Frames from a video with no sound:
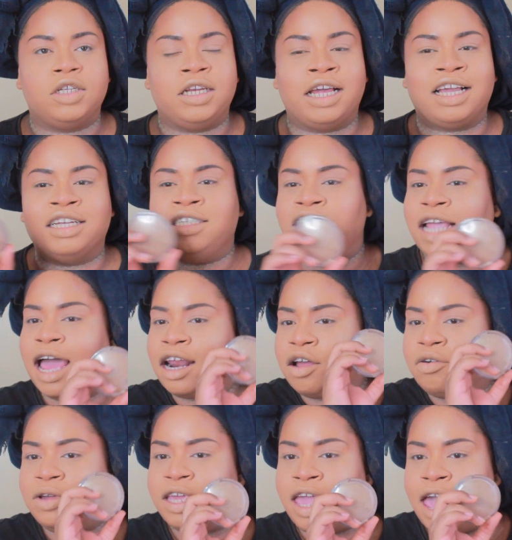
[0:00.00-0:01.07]
like a
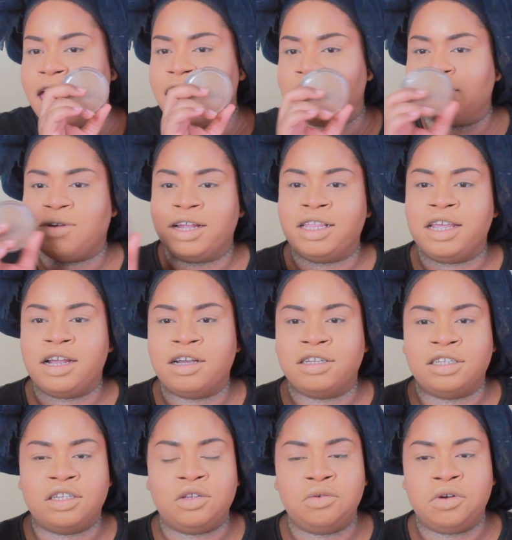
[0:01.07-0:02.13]
shadowy cast right there
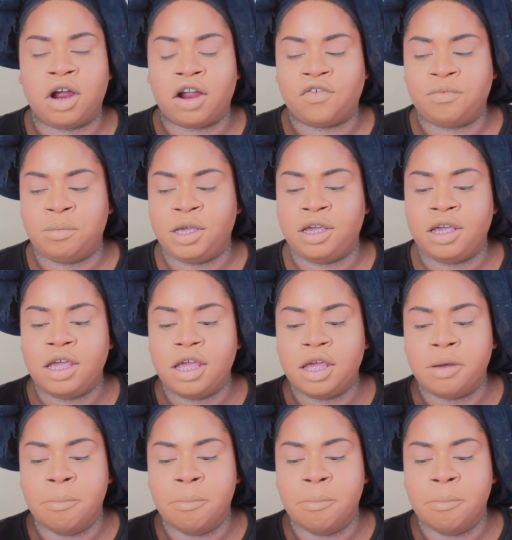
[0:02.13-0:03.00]
because it's too dark for me.